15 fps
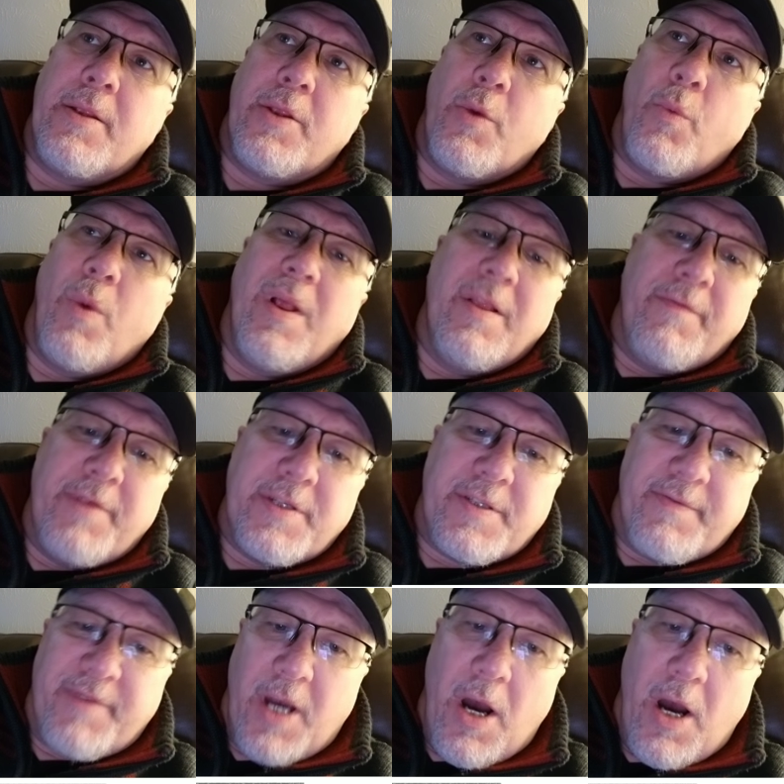the relevance
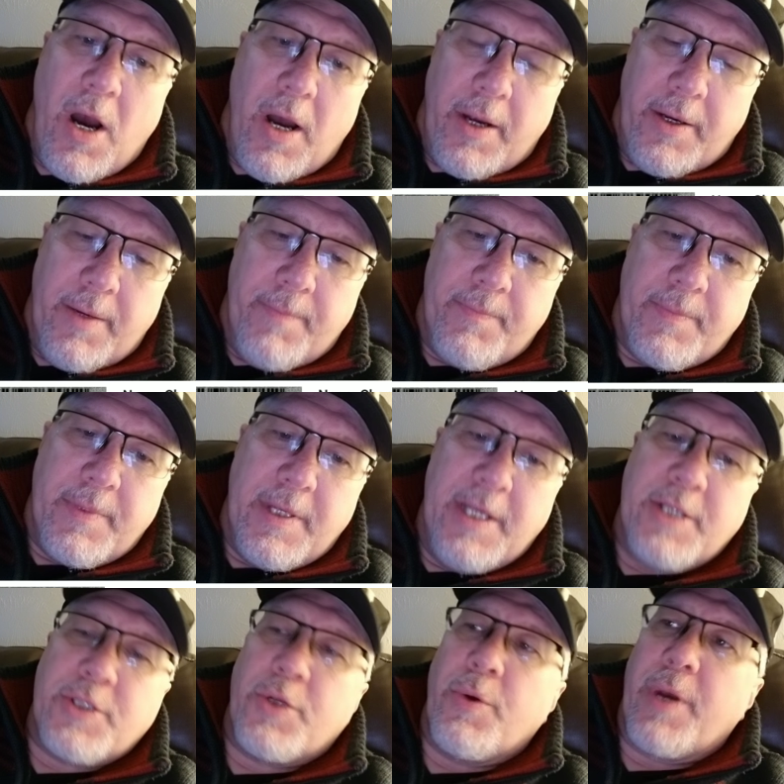of God.
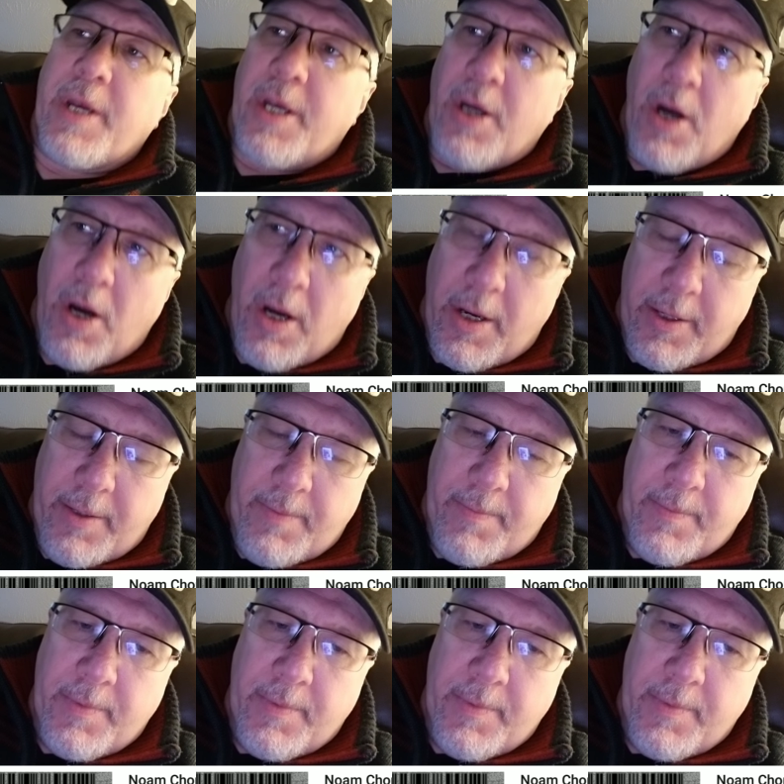Is there a God?